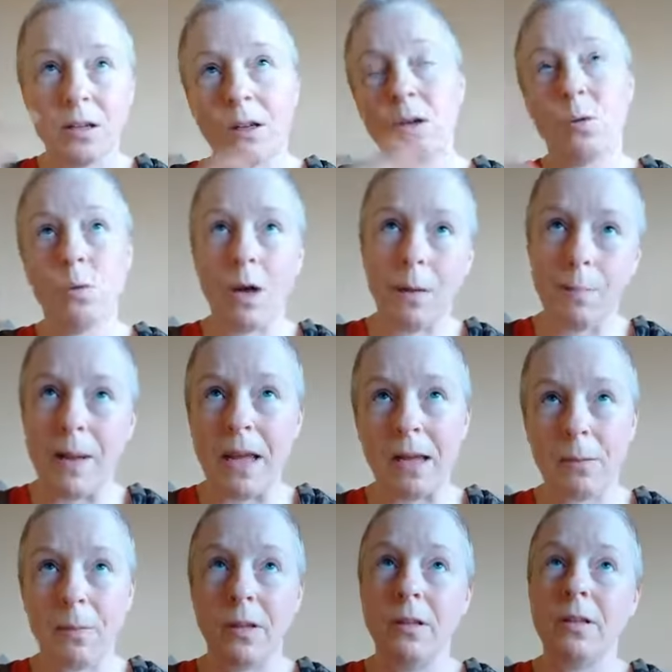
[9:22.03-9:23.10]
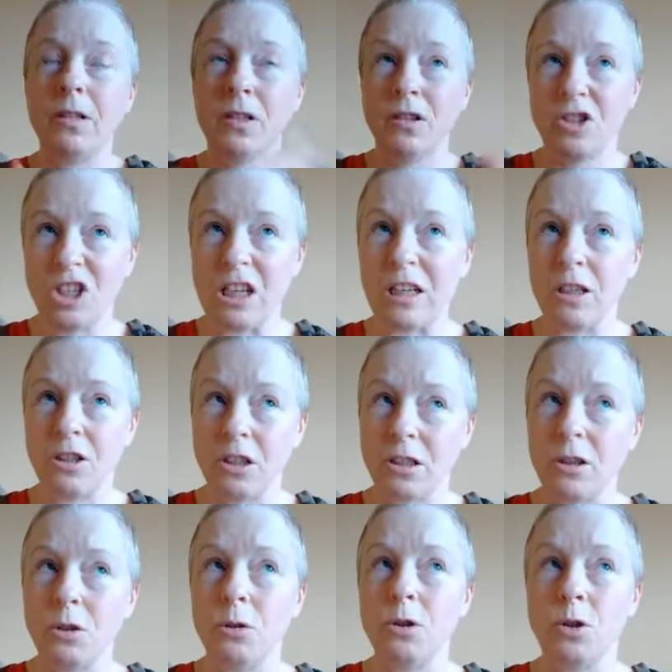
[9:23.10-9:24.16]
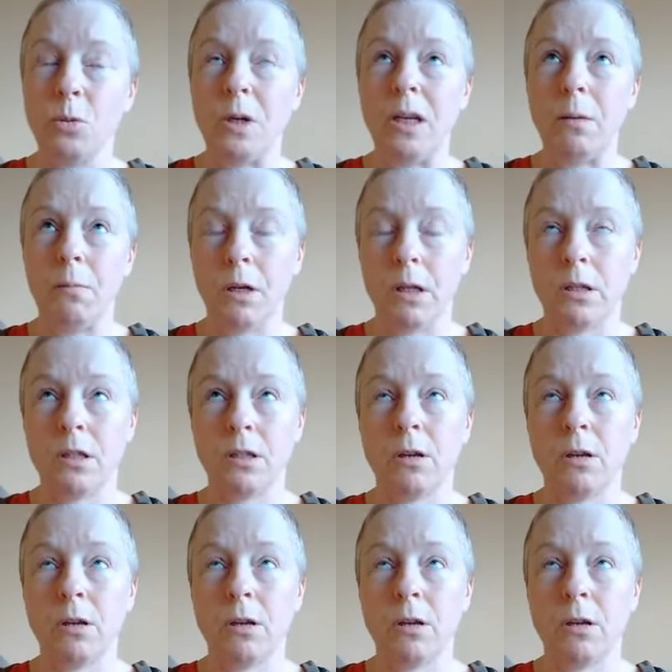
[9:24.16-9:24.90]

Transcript: I've got to wind back a bit, and this is challenging to do in 20 minutes,